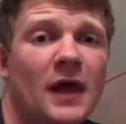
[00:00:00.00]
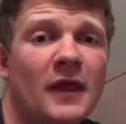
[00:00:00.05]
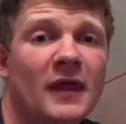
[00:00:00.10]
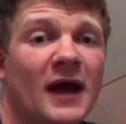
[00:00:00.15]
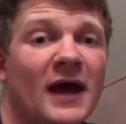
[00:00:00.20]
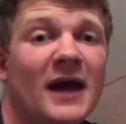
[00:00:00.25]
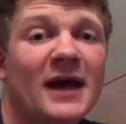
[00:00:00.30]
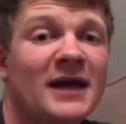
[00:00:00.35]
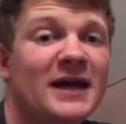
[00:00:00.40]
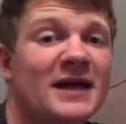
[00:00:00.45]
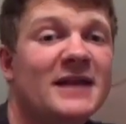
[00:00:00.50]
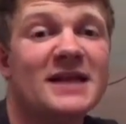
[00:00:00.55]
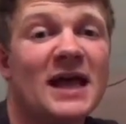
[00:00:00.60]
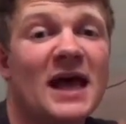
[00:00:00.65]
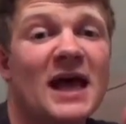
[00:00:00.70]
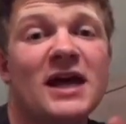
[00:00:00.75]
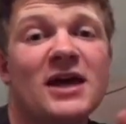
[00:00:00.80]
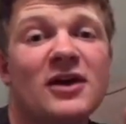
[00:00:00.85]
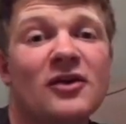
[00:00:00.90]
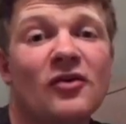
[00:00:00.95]
That is
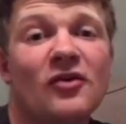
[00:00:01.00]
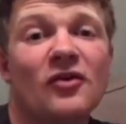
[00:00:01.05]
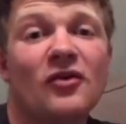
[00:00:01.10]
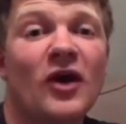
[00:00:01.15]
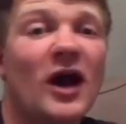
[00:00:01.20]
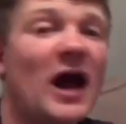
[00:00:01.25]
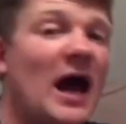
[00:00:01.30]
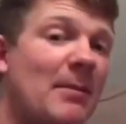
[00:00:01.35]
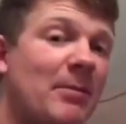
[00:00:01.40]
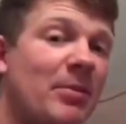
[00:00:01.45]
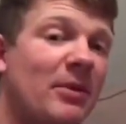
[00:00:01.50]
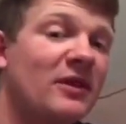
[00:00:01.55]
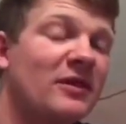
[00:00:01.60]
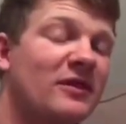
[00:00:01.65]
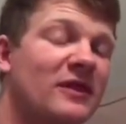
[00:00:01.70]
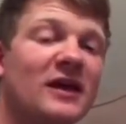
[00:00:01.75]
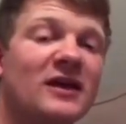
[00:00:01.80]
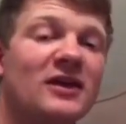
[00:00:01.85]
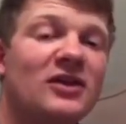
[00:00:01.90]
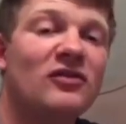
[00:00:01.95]
a wrap.
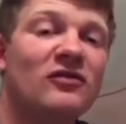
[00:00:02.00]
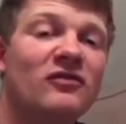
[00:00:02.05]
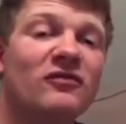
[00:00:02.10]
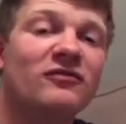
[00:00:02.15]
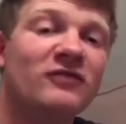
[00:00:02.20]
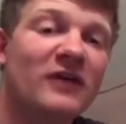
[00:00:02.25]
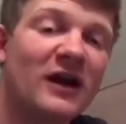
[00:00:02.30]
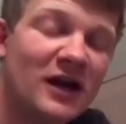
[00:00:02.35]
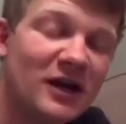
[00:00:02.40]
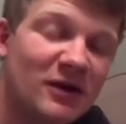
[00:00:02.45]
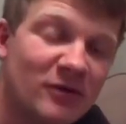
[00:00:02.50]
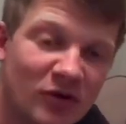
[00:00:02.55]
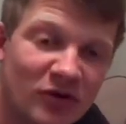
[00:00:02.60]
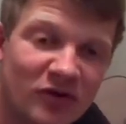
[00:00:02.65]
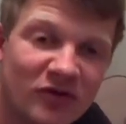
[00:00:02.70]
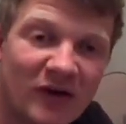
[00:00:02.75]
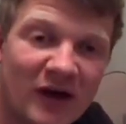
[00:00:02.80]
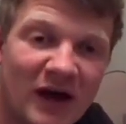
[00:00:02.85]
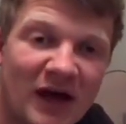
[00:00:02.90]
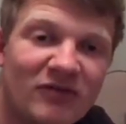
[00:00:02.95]
Thank you very
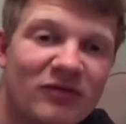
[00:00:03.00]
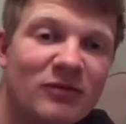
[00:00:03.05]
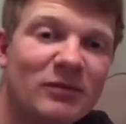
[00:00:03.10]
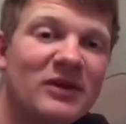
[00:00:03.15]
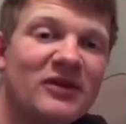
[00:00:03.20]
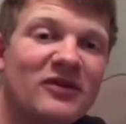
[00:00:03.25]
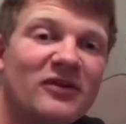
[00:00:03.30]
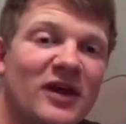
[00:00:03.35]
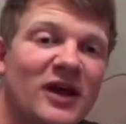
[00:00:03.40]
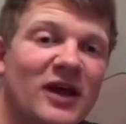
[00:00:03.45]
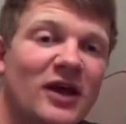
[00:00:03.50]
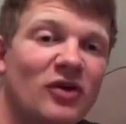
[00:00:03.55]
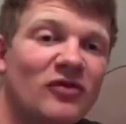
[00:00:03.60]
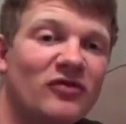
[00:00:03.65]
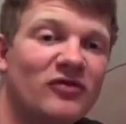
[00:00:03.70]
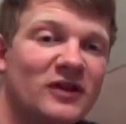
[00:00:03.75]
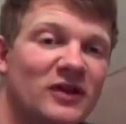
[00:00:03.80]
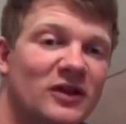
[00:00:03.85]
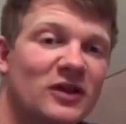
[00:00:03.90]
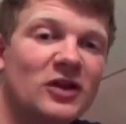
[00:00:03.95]
much for having me today.
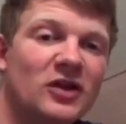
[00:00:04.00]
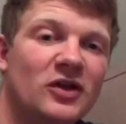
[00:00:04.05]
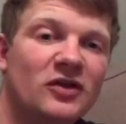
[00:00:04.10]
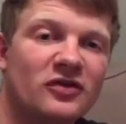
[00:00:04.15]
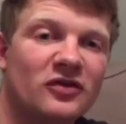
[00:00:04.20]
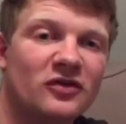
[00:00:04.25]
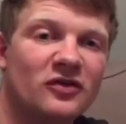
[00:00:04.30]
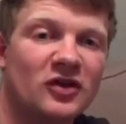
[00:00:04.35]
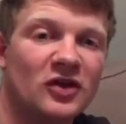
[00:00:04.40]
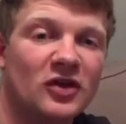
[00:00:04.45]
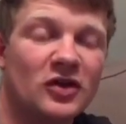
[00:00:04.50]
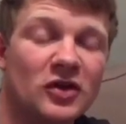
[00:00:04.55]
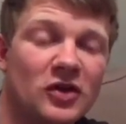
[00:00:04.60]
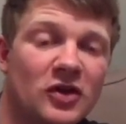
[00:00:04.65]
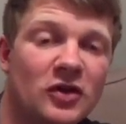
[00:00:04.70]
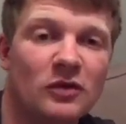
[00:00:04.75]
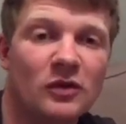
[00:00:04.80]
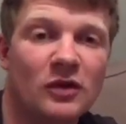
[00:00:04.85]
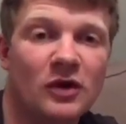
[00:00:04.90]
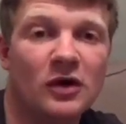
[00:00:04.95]
Hopefully, you learned something
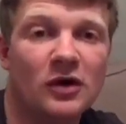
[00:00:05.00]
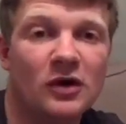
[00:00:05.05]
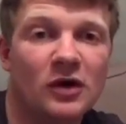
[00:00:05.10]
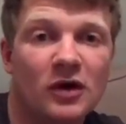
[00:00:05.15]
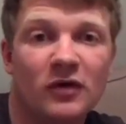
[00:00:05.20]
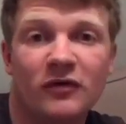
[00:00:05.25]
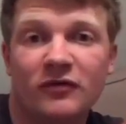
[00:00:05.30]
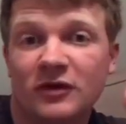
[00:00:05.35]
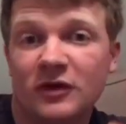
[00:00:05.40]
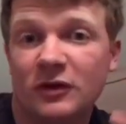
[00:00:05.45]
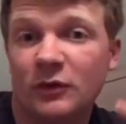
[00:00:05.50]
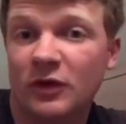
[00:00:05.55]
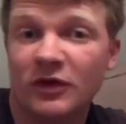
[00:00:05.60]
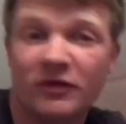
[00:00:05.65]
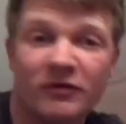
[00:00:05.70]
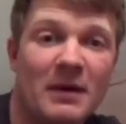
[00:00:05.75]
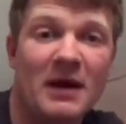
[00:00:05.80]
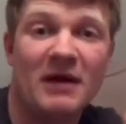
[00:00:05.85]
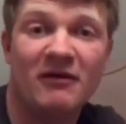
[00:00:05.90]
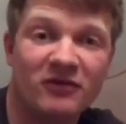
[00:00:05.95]
new, or hopefully, we
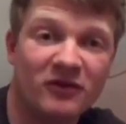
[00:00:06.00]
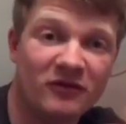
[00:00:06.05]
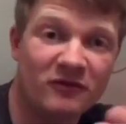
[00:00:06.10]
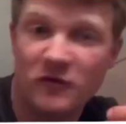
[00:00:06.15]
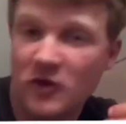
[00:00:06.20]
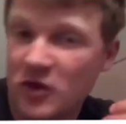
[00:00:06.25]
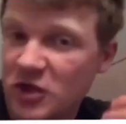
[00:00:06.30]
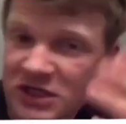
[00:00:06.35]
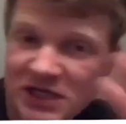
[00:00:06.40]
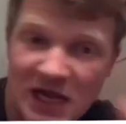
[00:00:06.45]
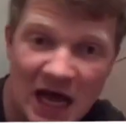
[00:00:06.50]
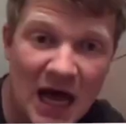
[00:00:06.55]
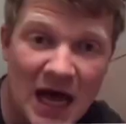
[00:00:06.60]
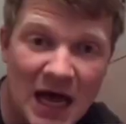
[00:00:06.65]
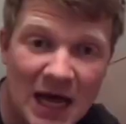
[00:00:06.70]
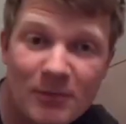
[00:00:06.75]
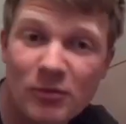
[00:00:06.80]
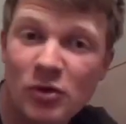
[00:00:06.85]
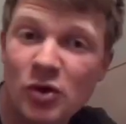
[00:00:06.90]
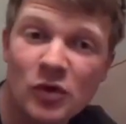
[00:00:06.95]
have met for the first
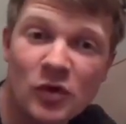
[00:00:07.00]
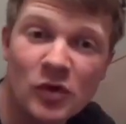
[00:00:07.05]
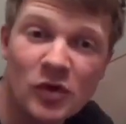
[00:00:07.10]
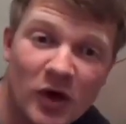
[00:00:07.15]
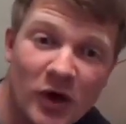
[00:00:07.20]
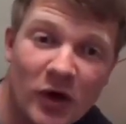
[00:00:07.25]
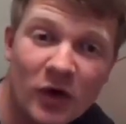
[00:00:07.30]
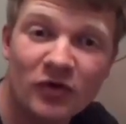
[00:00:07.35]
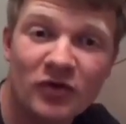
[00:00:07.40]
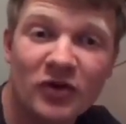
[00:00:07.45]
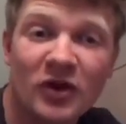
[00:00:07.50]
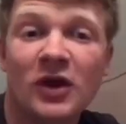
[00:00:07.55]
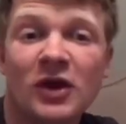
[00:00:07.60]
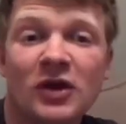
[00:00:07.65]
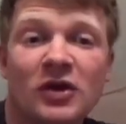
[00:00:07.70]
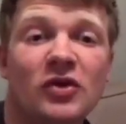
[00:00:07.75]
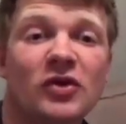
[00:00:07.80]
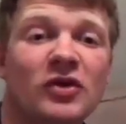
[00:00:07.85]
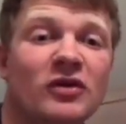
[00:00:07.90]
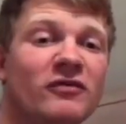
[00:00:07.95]
time. Who knows?
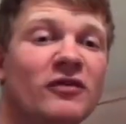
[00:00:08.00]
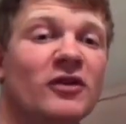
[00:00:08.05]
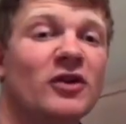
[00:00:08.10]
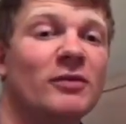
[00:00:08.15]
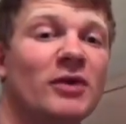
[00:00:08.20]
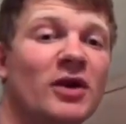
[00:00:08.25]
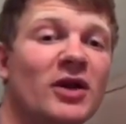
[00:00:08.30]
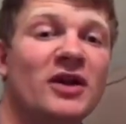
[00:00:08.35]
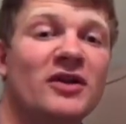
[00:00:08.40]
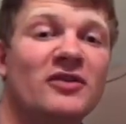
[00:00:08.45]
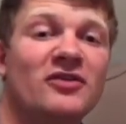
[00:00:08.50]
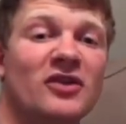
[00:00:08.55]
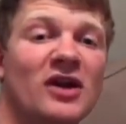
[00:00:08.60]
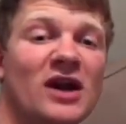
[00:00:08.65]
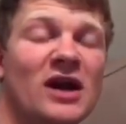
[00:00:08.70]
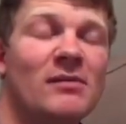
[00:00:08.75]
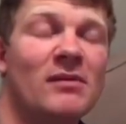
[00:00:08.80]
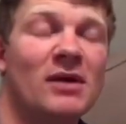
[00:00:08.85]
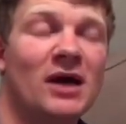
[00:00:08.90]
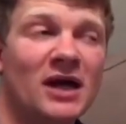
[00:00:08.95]
You can follow me on
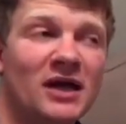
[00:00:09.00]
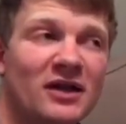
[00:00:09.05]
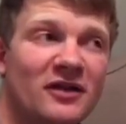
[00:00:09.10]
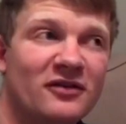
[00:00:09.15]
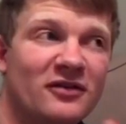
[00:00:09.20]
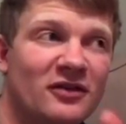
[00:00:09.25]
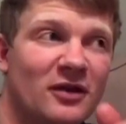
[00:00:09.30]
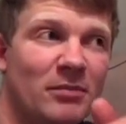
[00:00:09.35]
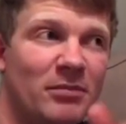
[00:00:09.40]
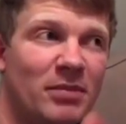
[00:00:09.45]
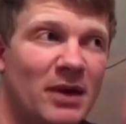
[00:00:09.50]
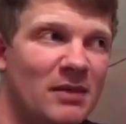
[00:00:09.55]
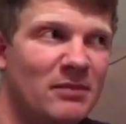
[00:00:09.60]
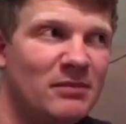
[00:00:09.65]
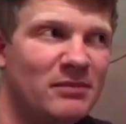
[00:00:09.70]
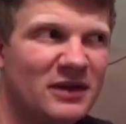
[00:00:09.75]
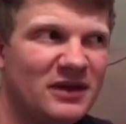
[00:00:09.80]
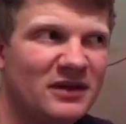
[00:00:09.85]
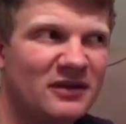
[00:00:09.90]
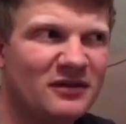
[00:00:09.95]
Instagram at
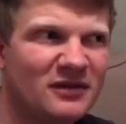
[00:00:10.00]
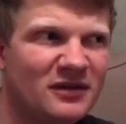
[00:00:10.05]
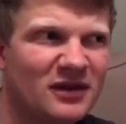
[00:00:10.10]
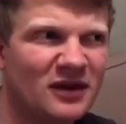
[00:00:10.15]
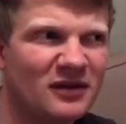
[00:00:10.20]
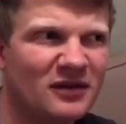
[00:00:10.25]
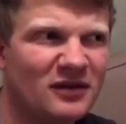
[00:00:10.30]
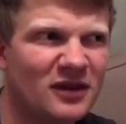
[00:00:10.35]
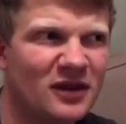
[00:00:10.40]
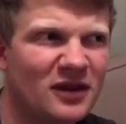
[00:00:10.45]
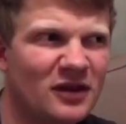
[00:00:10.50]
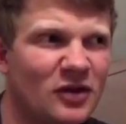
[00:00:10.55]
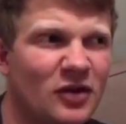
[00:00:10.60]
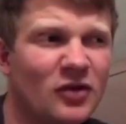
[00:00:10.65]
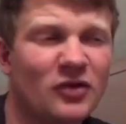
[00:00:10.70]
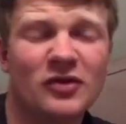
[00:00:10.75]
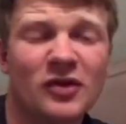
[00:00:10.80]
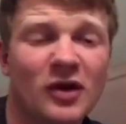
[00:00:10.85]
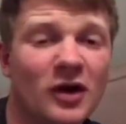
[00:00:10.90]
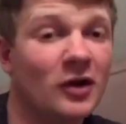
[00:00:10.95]
PemB6, I think.
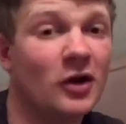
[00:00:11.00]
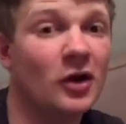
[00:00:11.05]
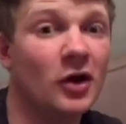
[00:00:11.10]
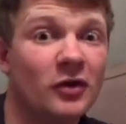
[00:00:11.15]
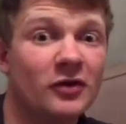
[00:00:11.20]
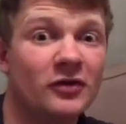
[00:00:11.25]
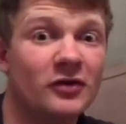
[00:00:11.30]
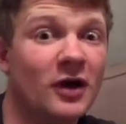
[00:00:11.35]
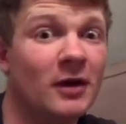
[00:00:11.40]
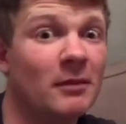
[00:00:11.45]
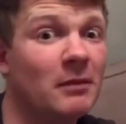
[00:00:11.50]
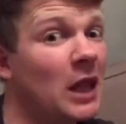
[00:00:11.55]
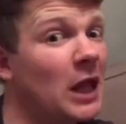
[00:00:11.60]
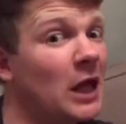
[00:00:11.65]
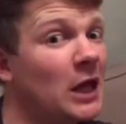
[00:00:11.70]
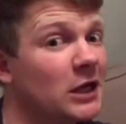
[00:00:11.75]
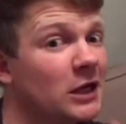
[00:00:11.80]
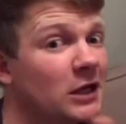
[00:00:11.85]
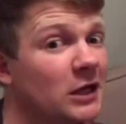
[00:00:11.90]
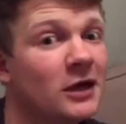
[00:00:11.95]
No, it's not. No, it's not. I'm
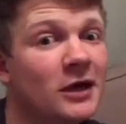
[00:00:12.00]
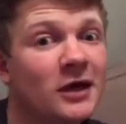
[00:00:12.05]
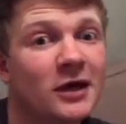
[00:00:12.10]
lying.